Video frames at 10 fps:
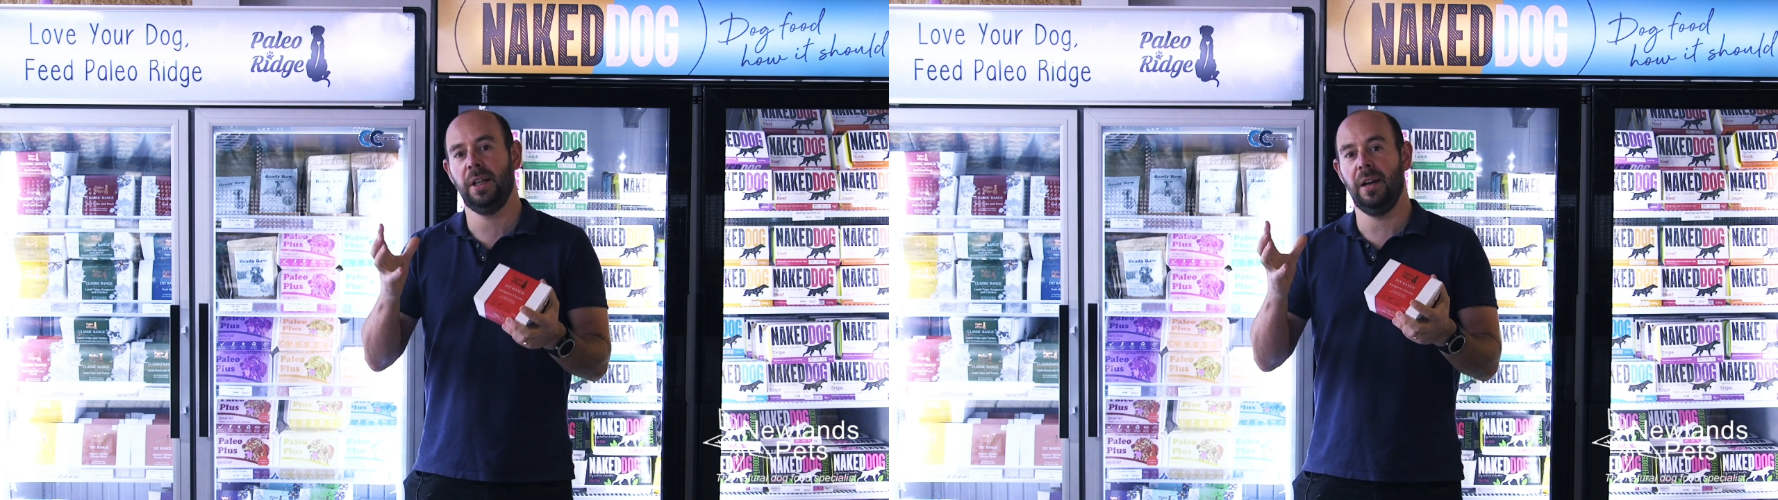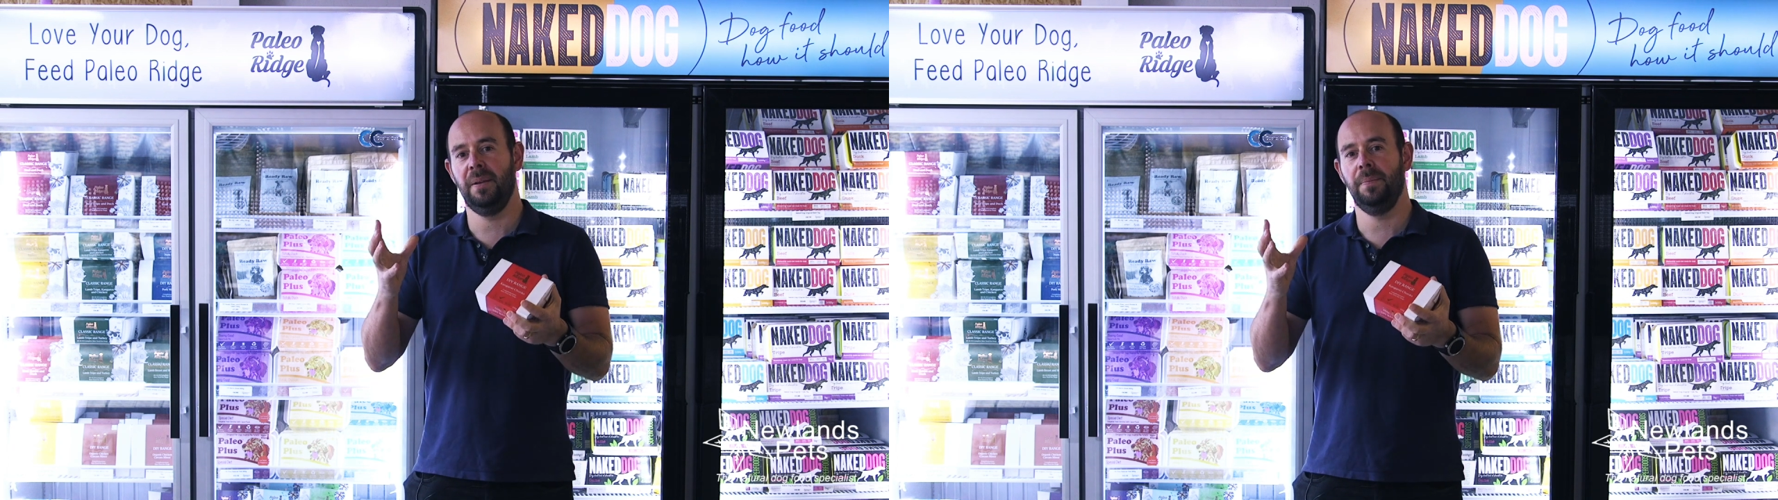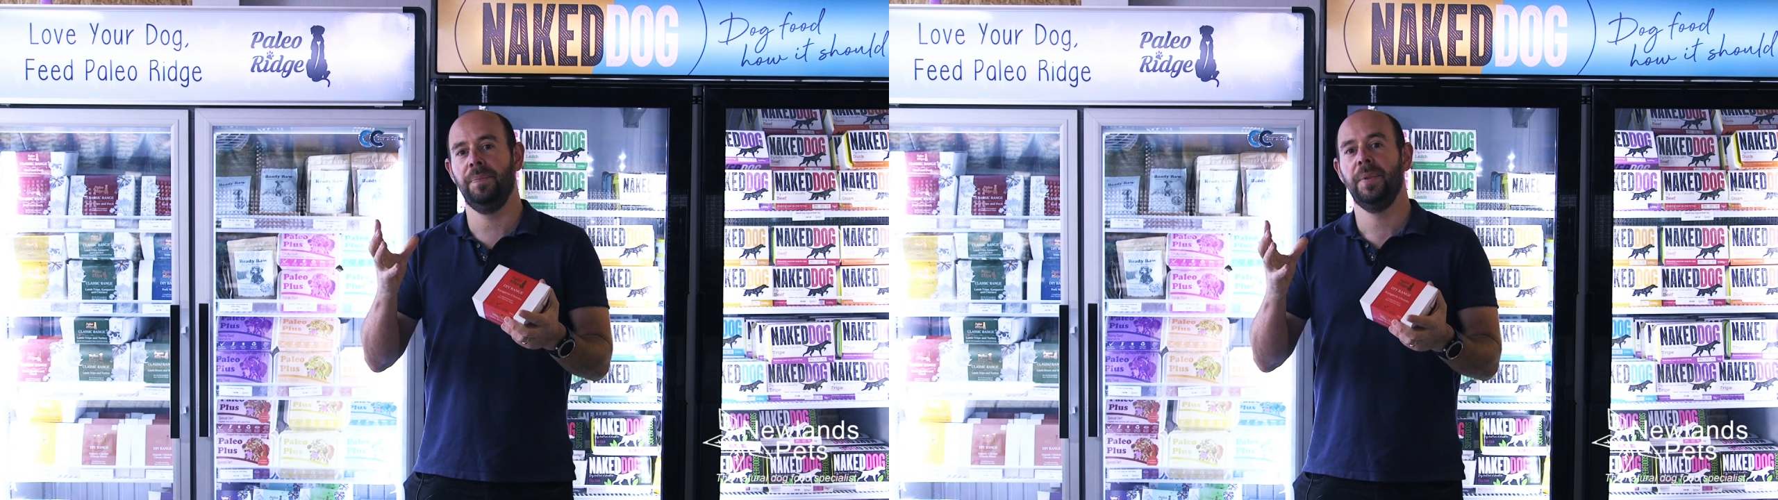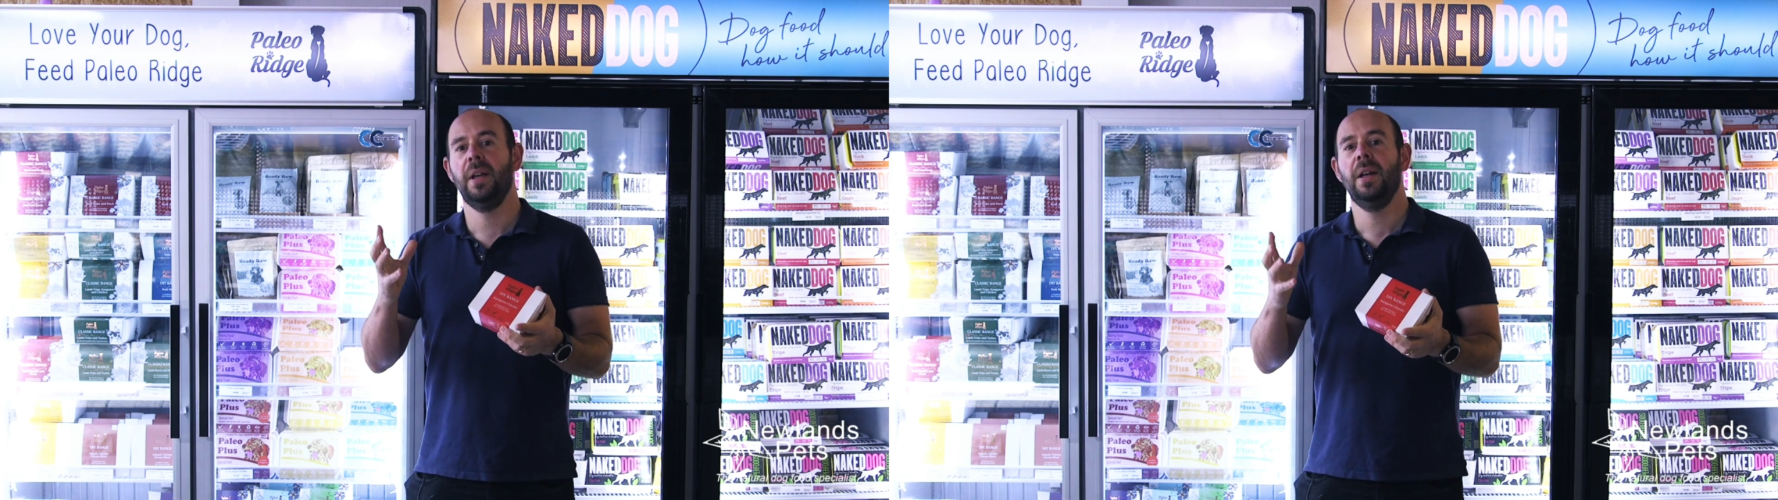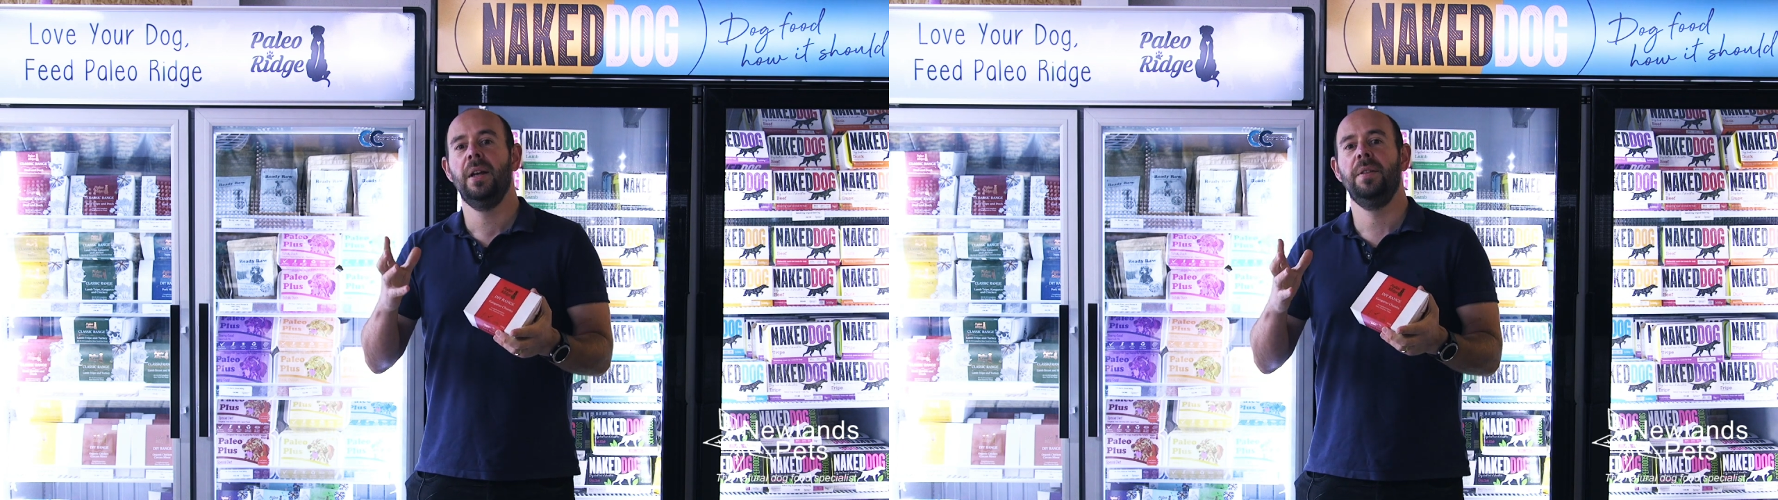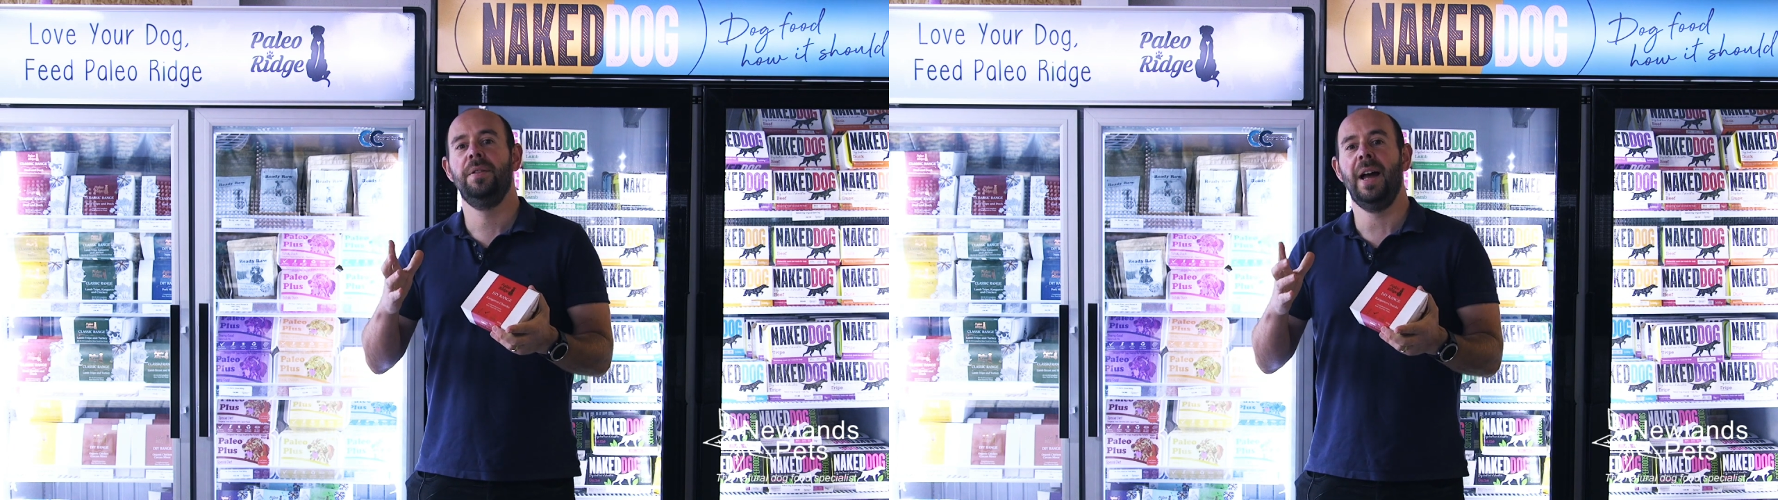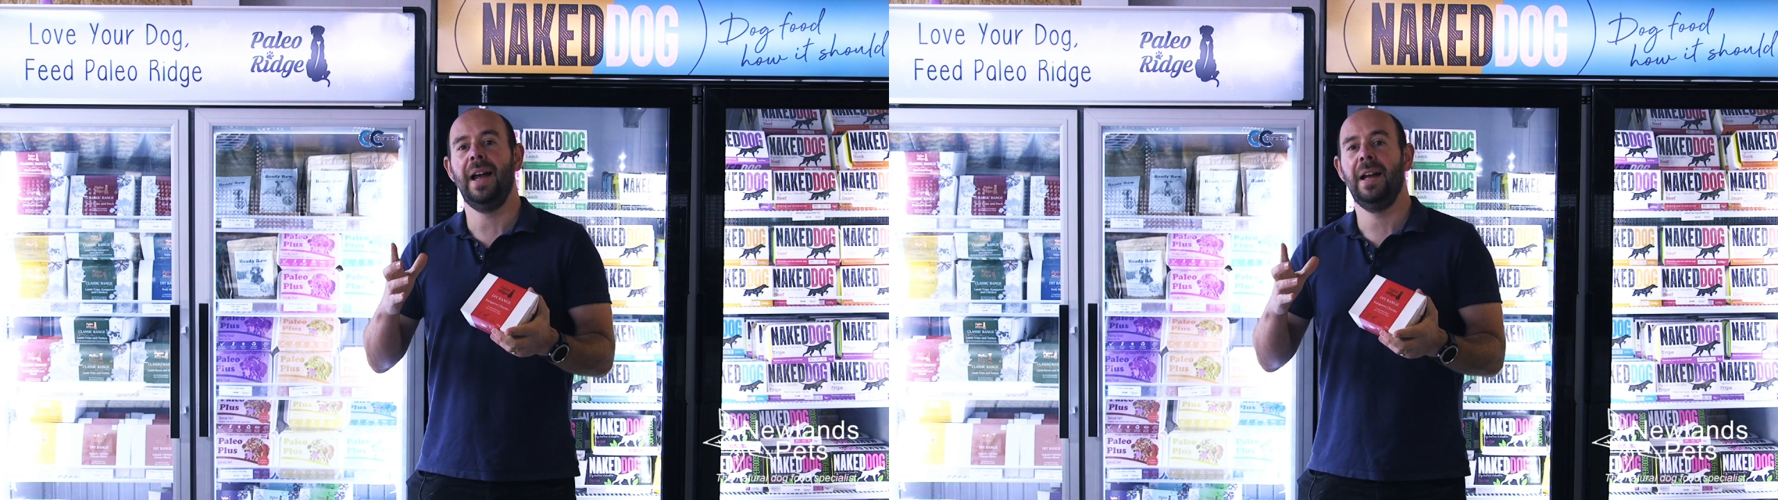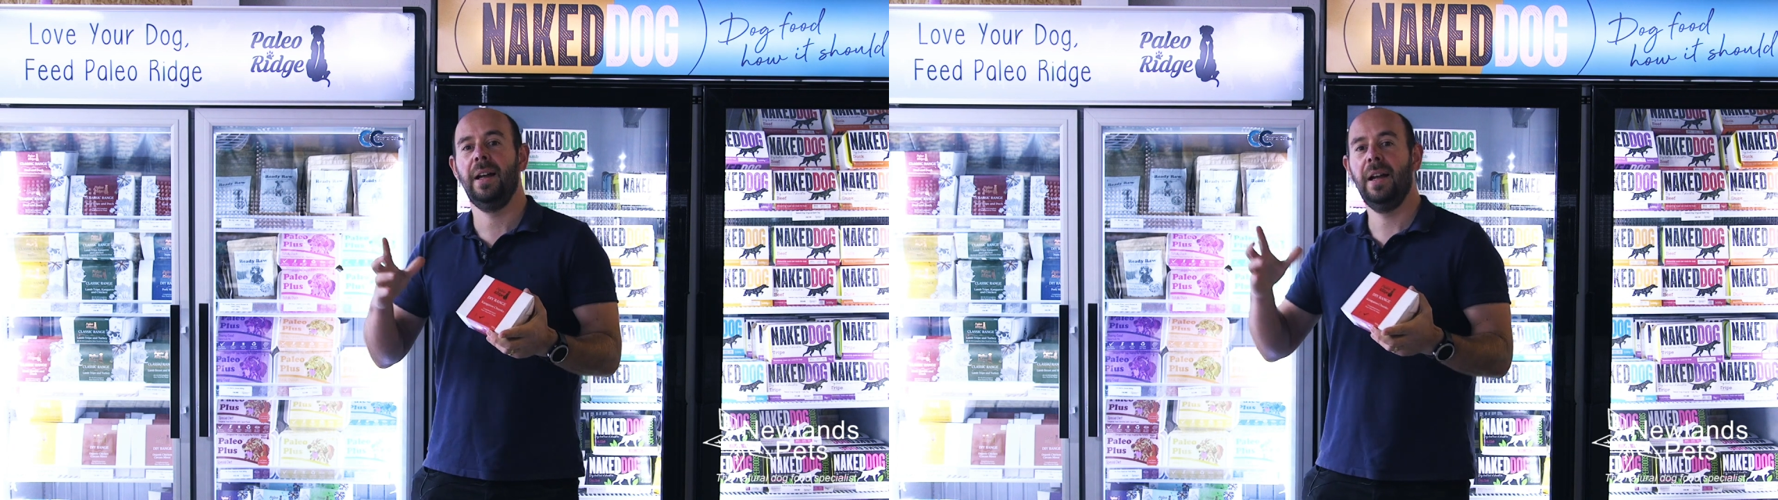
come that